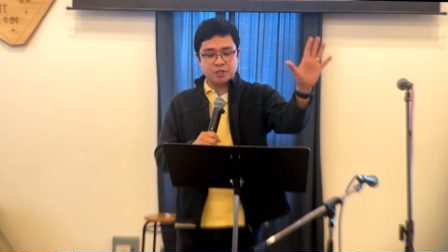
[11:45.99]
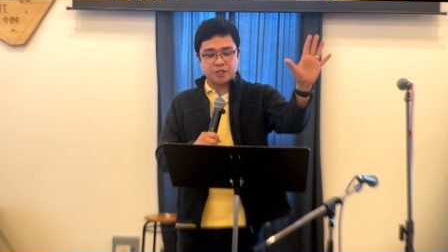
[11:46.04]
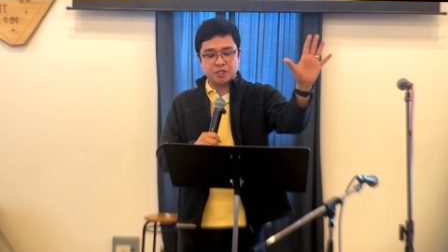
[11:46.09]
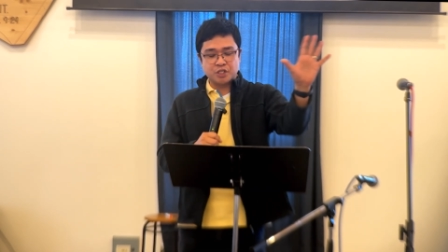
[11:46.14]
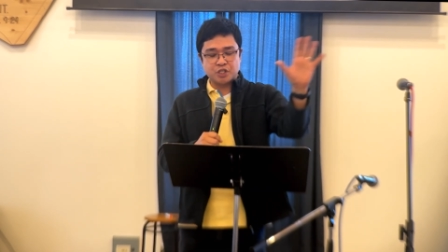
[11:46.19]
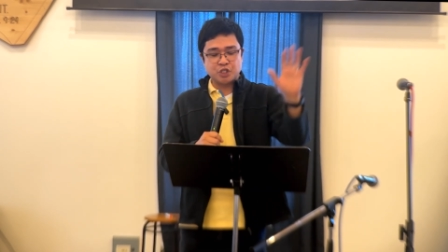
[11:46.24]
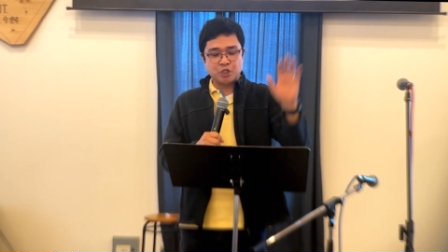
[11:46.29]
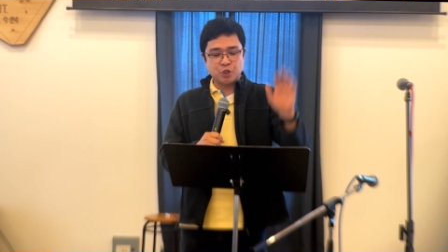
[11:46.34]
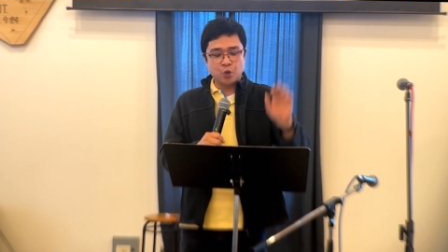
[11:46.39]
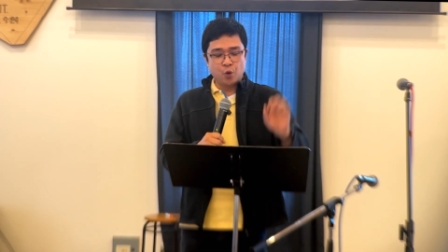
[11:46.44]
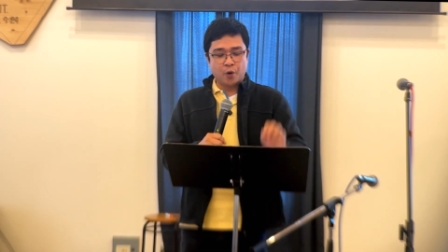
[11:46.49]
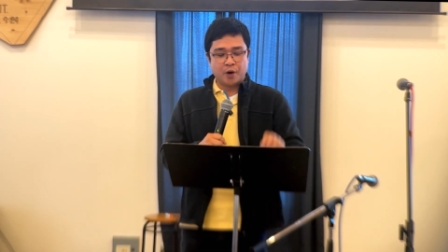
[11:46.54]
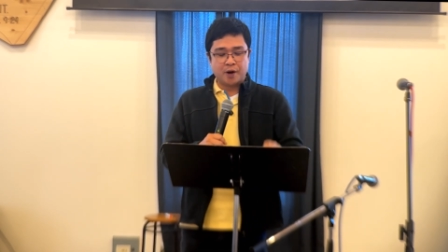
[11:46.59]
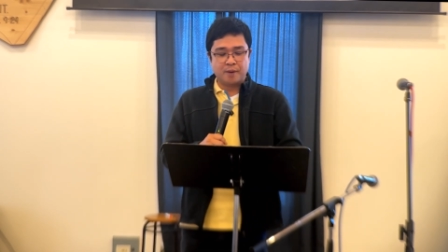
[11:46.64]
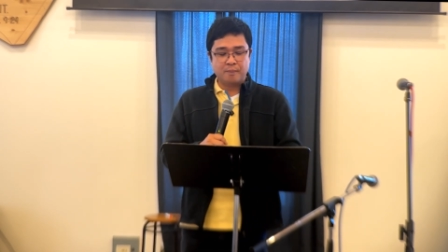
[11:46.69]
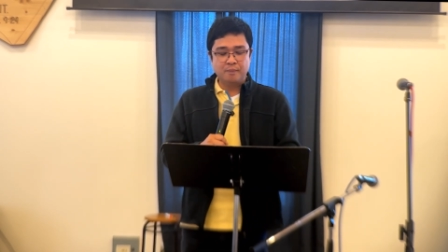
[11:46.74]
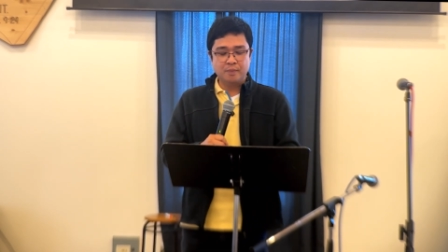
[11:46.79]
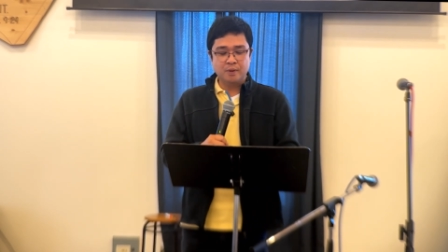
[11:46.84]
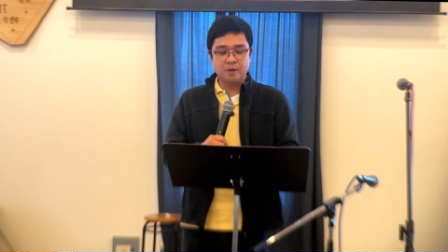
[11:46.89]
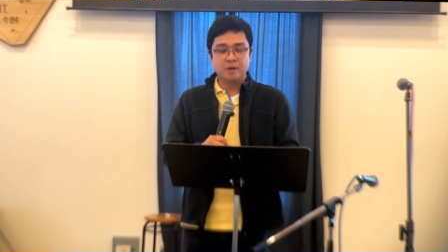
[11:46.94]
the
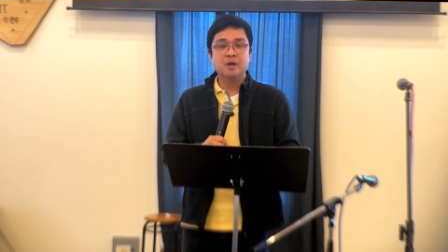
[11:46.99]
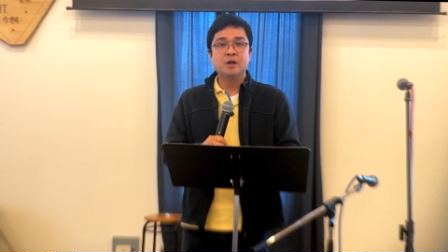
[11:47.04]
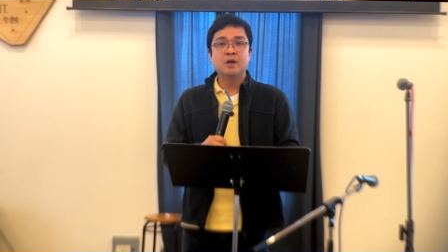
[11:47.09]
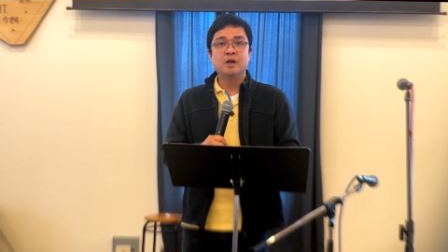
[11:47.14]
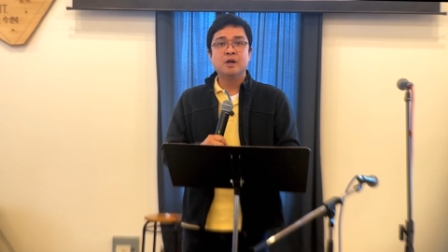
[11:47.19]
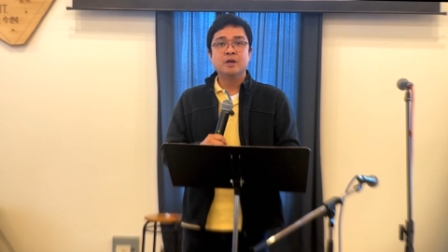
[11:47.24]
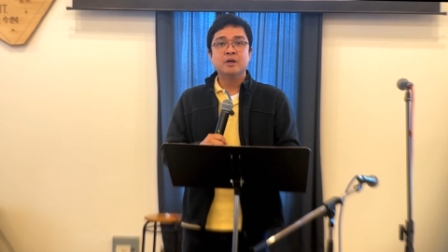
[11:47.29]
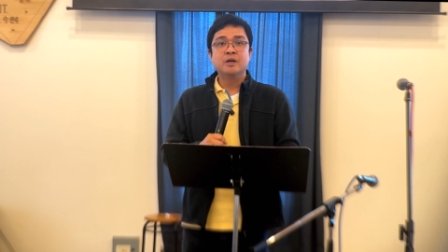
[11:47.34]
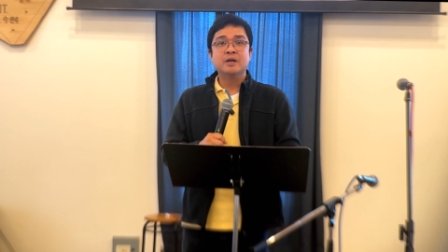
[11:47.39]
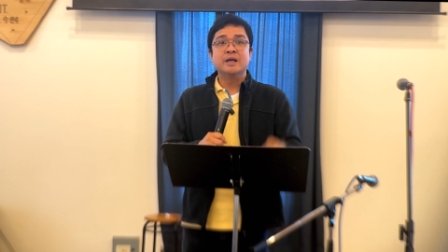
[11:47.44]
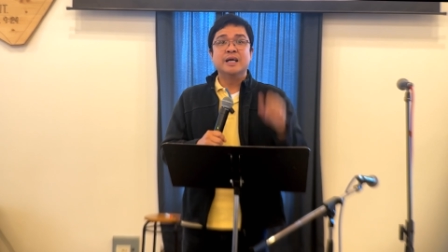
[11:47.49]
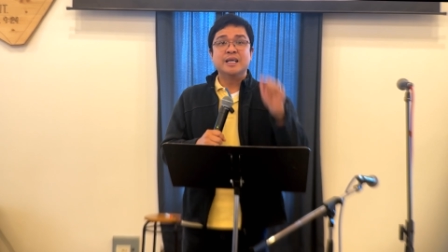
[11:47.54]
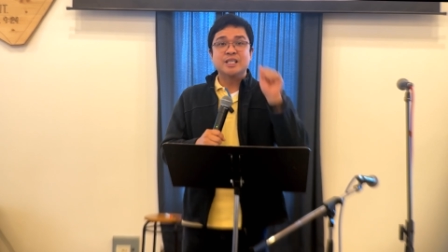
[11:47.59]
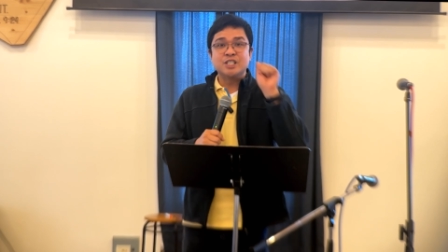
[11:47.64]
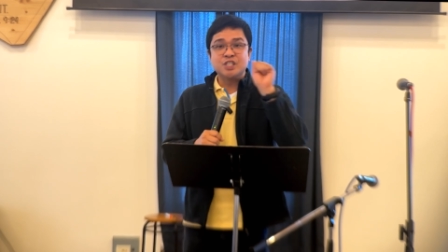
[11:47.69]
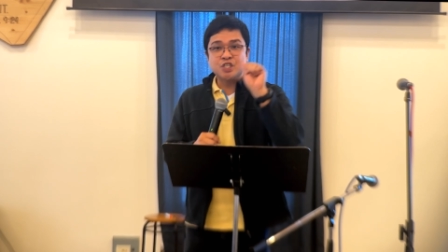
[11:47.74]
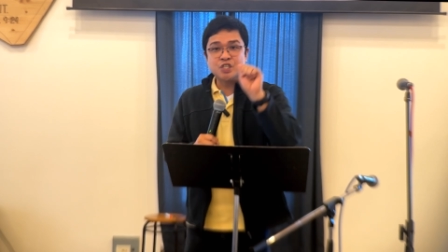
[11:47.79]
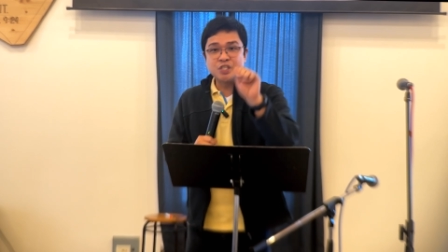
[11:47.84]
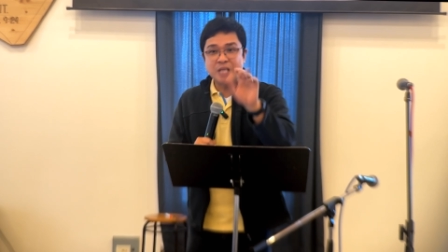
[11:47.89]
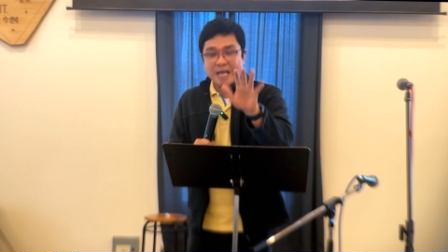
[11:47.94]
storm,
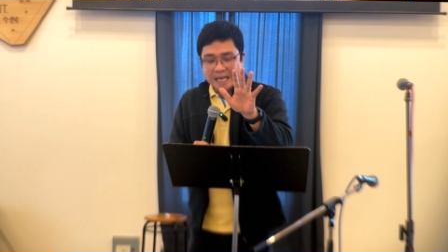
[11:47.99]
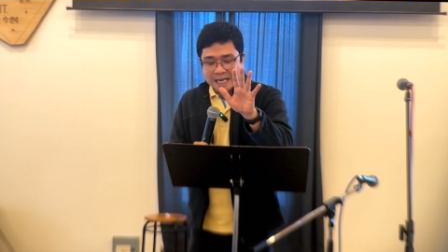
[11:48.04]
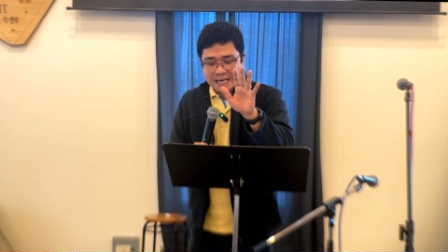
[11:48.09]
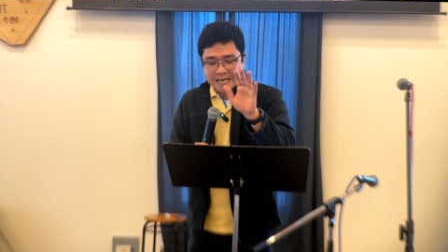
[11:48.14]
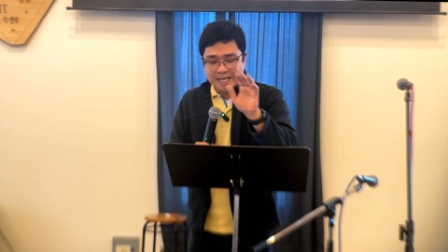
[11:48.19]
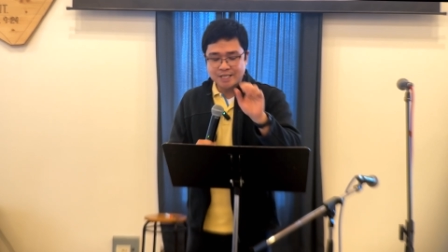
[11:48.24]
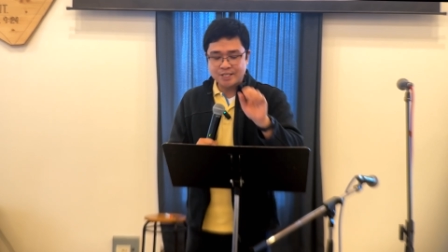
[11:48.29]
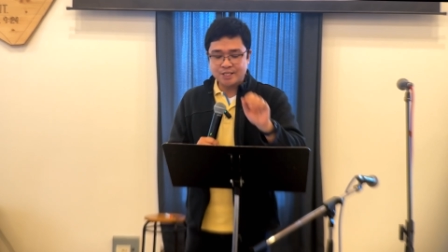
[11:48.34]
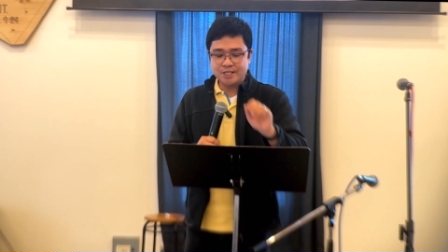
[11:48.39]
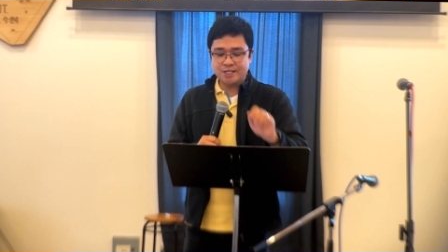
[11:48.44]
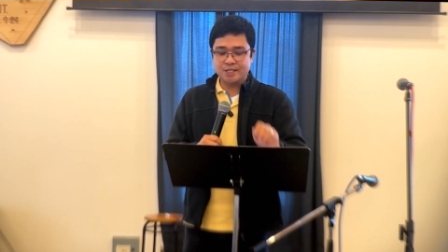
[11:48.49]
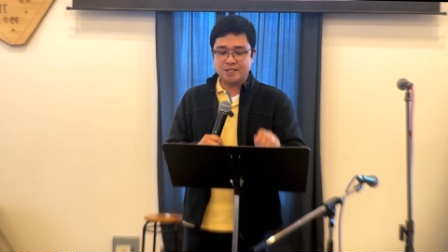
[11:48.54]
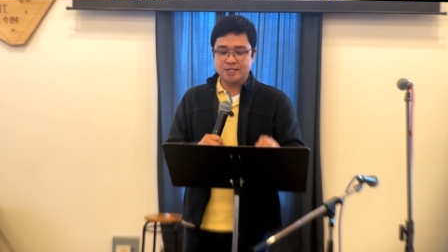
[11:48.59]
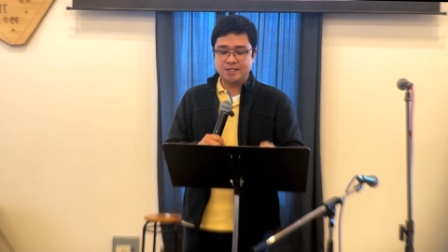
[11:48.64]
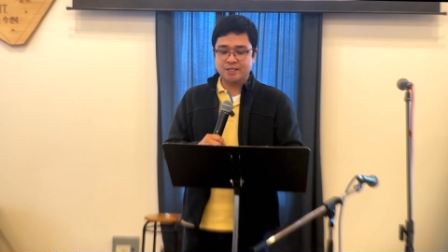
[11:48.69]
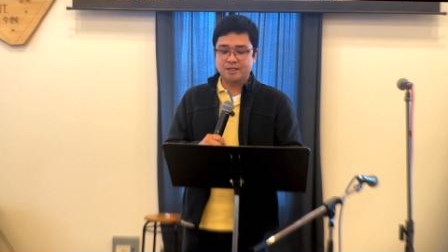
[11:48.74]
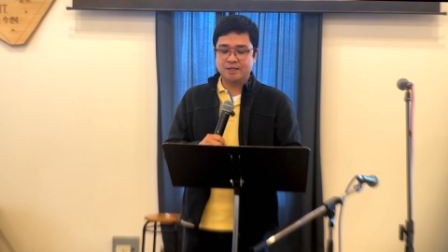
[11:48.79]
sickness,